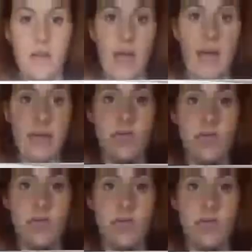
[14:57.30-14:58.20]
Okay,
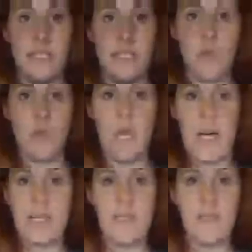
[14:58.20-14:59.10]
so I've got my 2
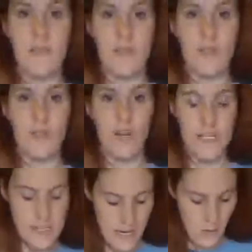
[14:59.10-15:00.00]
lines
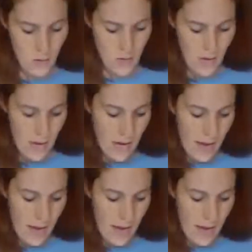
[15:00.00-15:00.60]
straight down.